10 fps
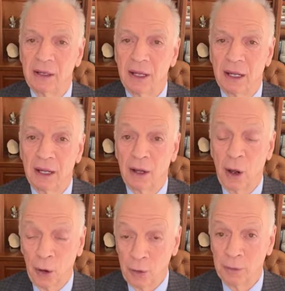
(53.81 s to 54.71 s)

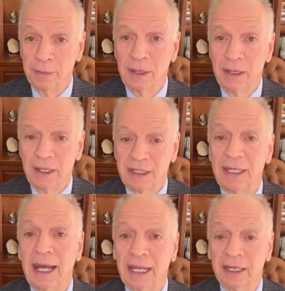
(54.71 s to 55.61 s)
home
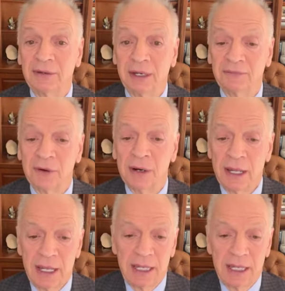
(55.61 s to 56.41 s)
today in Denver